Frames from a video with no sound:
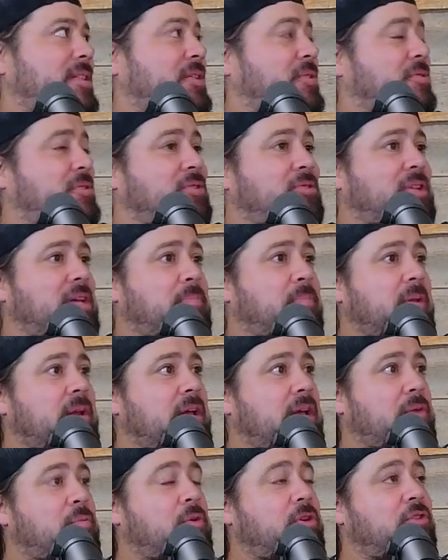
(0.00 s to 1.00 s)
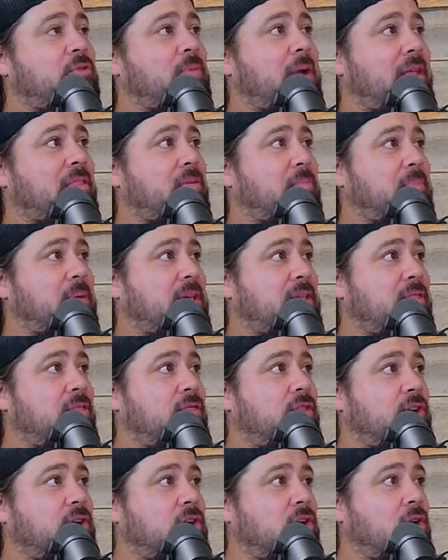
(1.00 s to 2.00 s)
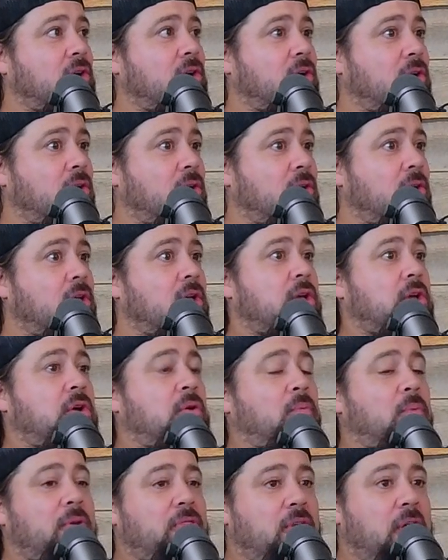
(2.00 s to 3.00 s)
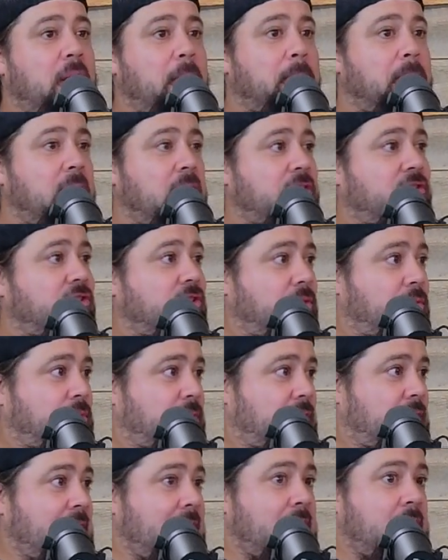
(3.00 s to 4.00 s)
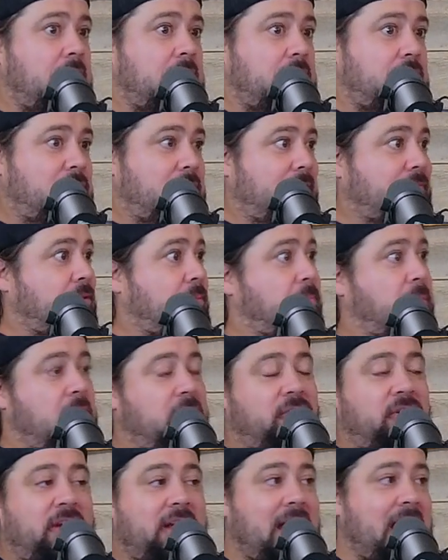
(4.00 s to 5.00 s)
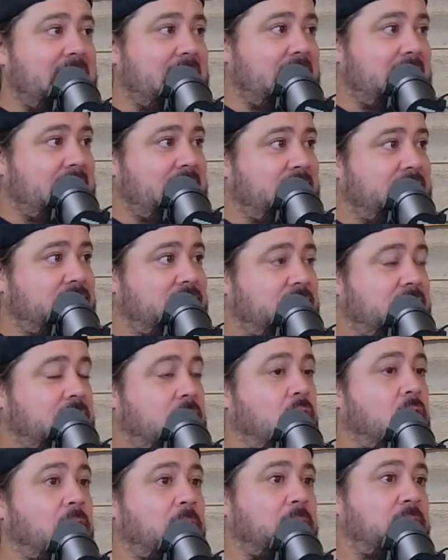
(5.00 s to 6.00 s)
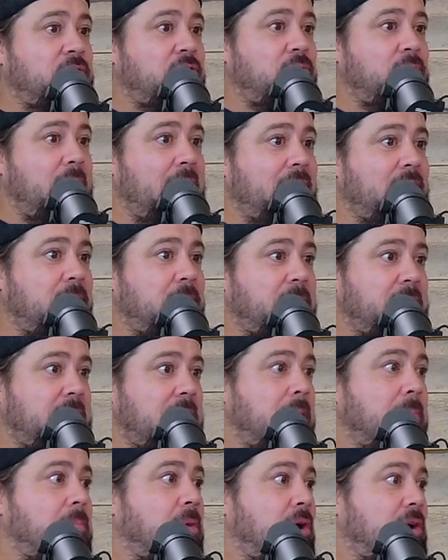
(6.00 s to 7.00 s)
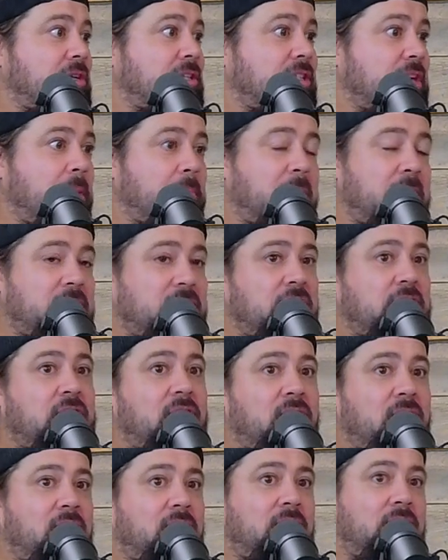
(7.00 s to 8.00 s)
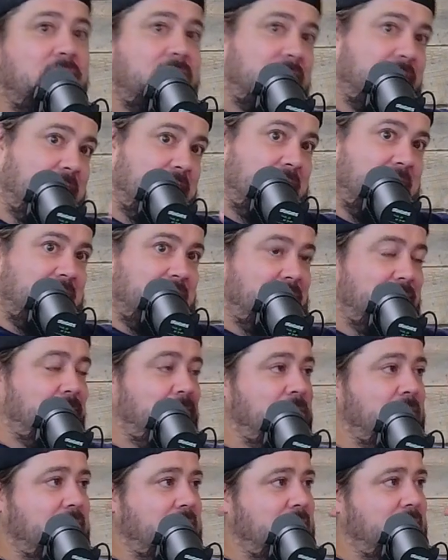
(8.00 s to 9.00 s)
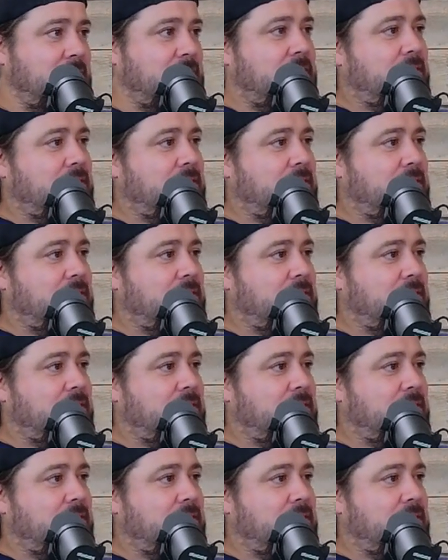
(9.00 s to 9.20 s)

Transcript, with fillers: don't have to go too deep in it. Would you rather be the girl with that a bunch everyone's that you have a bunch of guys, or would you rather be amongst a bunch of girls and essentially